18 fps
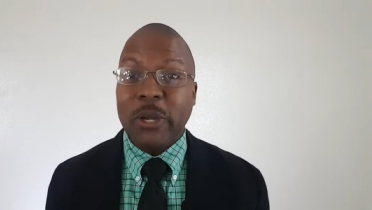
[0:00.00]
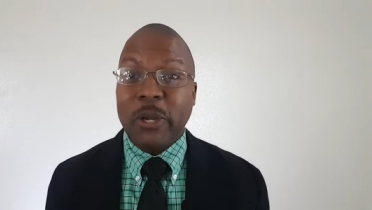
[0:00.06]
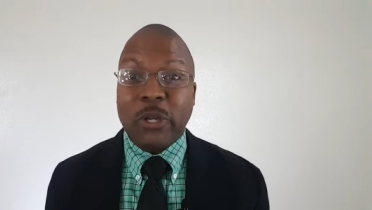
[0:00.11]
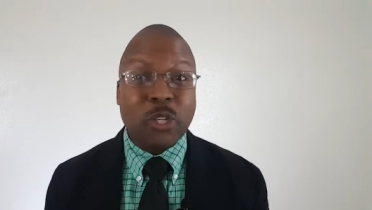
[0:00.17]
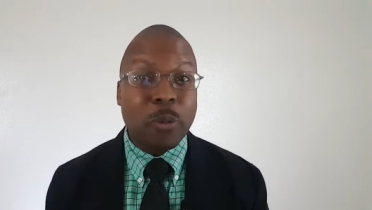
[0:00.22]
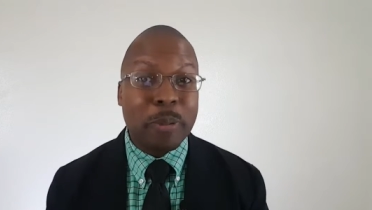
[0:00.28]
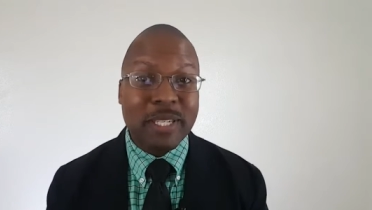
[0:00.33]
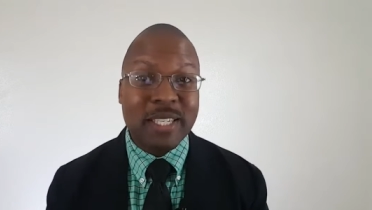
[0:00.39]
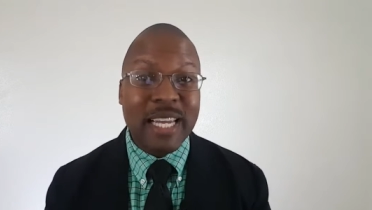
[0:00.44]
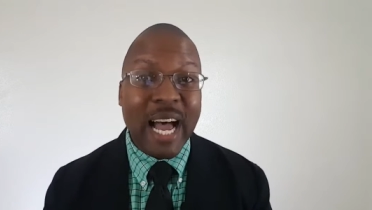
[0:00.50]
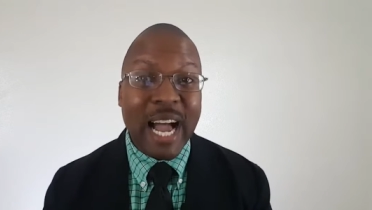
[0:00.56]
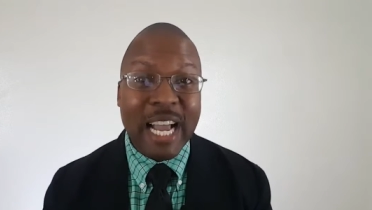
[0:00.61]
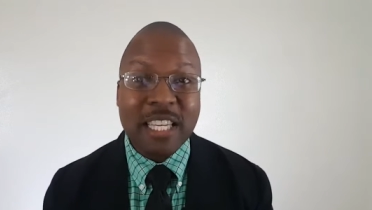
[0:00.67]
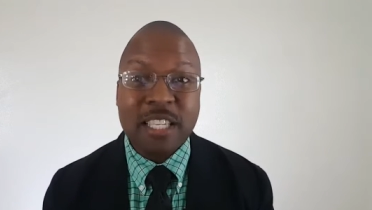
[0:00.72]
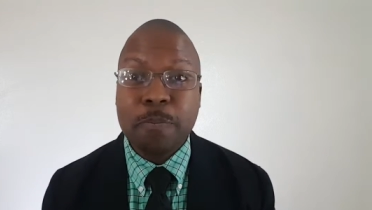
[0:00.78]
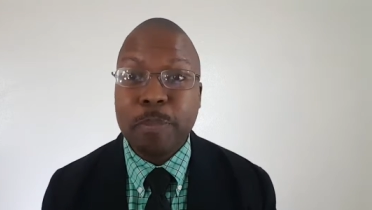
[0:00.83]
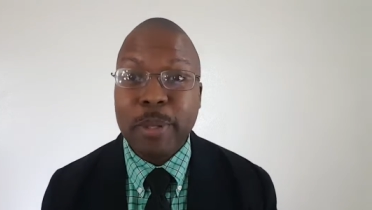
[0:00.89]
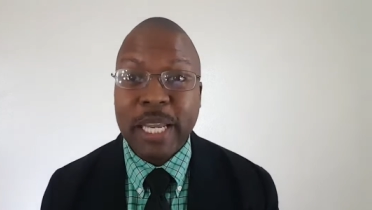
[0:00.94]
So
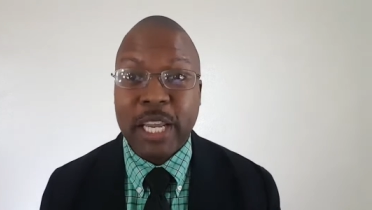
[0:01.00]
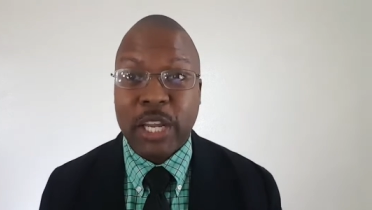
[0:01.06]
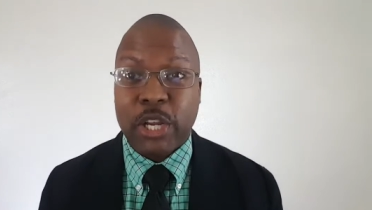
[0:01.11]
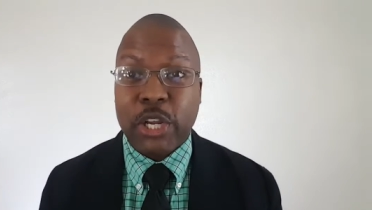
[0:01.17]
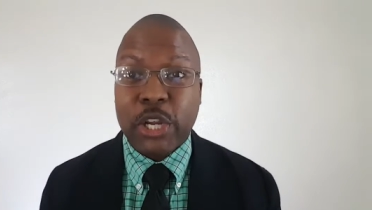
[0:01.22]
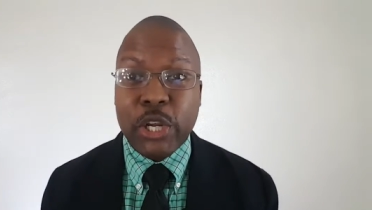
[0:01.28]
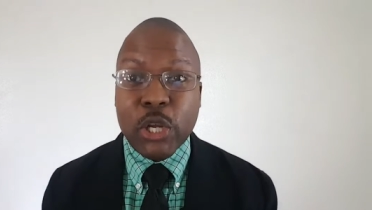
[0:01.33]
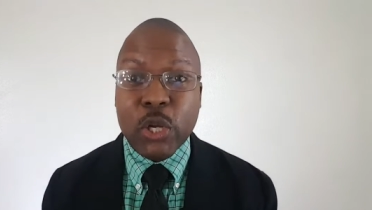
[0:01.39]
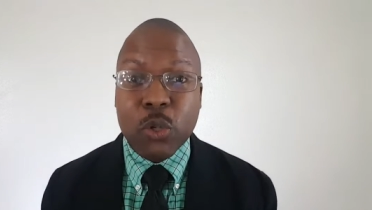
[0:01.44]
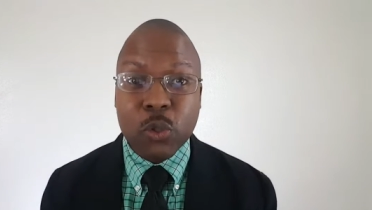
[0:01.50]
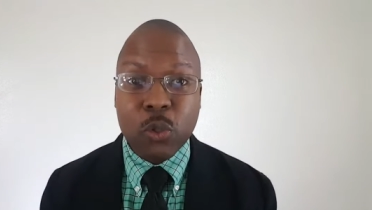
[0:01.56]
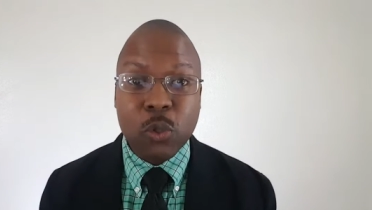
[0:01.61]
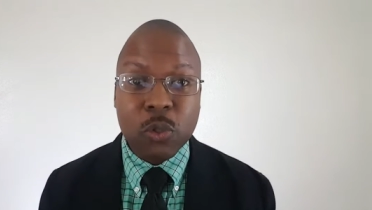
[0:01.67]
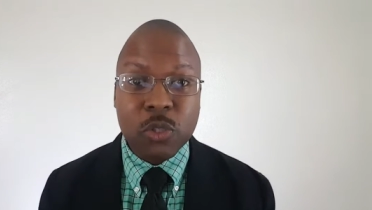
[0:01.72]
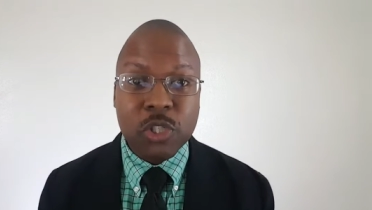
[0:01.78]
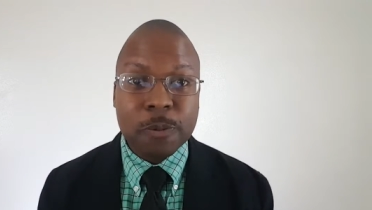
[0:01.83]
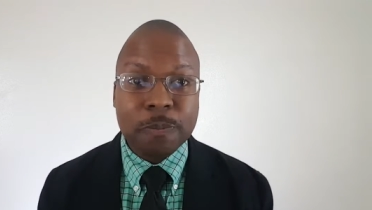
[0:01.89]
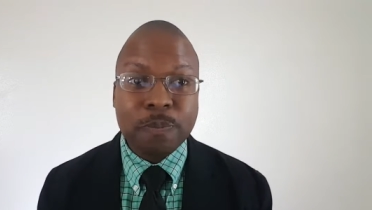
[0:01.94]
besides being
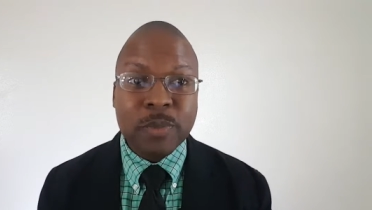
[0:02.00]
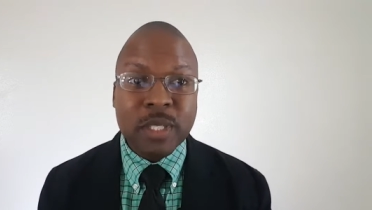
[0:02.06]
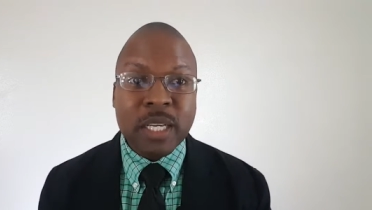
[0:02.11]
huge,